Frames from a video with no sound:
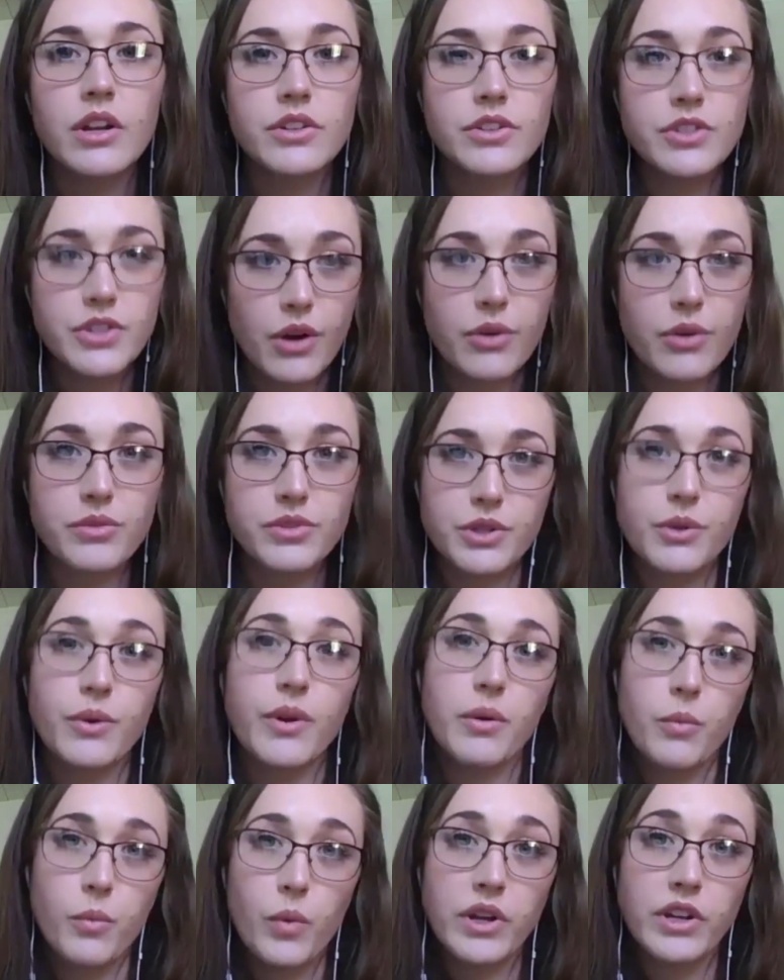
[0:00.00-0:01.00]
don't do
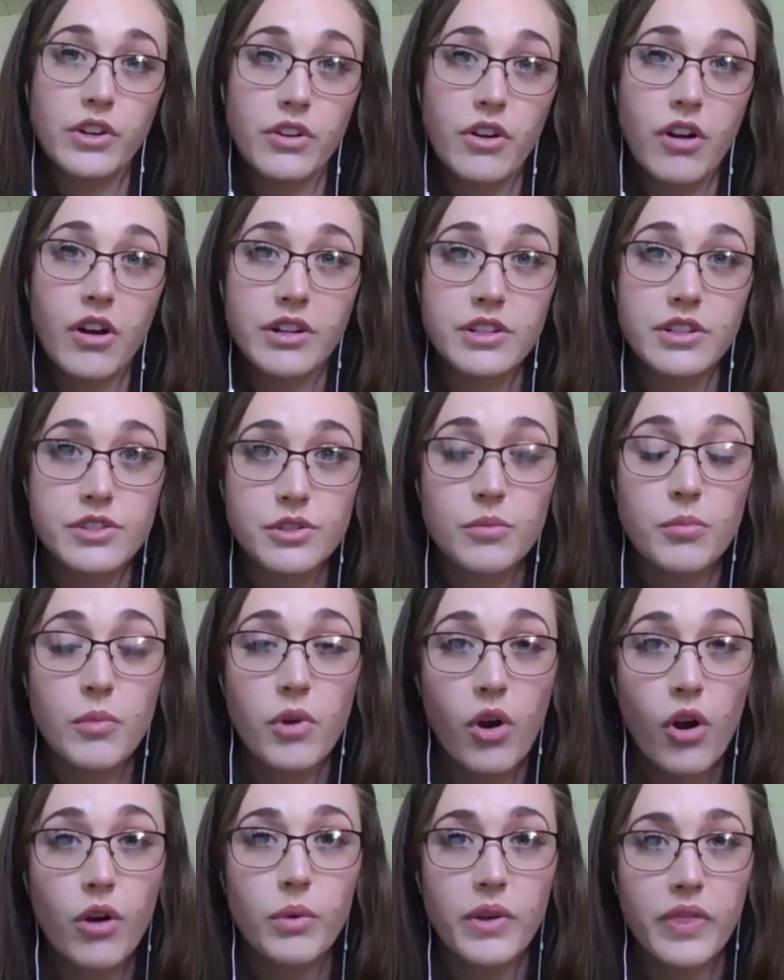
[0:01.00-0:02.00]
it when you're on a Zoom call with